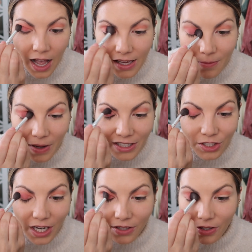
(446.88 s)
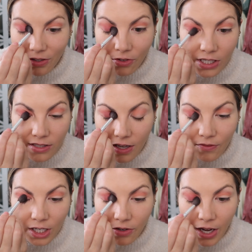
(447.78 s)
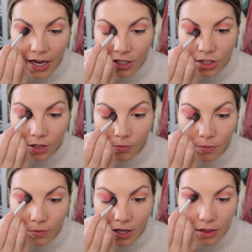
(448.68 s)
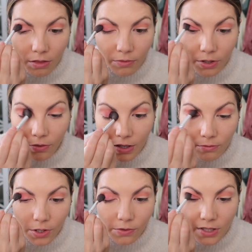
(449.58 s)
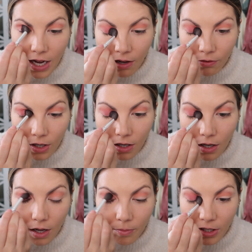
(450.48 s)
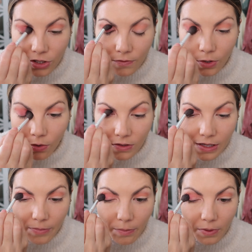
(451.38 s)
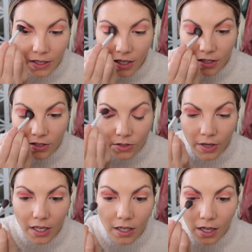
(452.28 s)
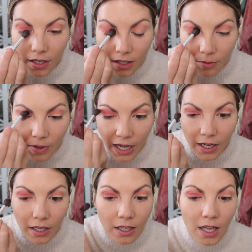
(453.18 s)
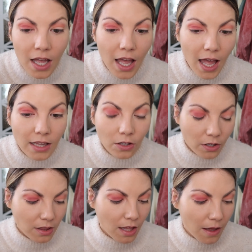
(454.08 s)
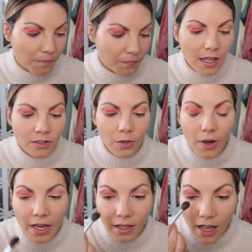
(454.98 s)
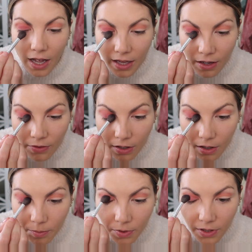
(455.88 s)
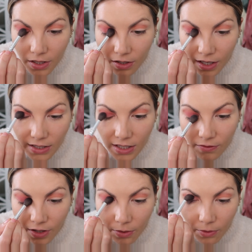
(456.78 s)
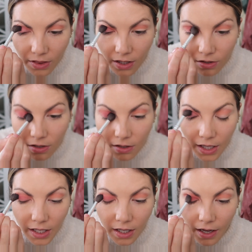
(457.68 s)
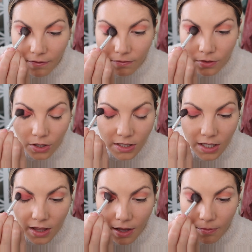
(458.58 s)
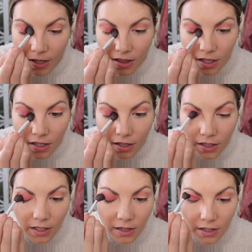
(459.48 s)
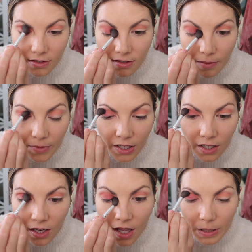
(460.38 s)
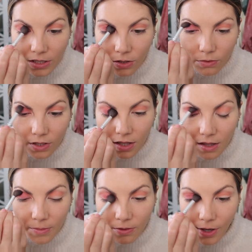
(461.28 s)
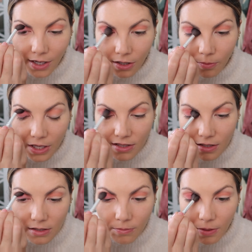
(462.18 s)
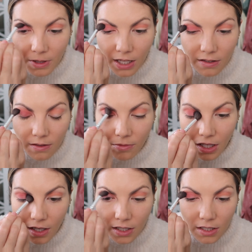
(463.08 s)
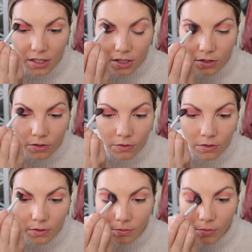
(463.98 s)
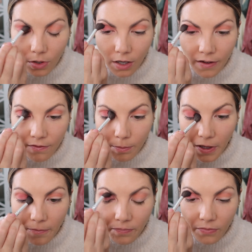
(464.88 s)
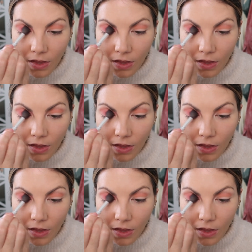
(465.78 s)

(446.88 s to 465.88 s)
in my January reset video, I actually went through and wrote down a bunch of goals in my planner so I can kind of come back and look at them. And so I have a pretty good idea of like what they look like. I looked at them, I think like this summer, but I don't look at them on a regular basis, and maybe that's something I need to do more of. But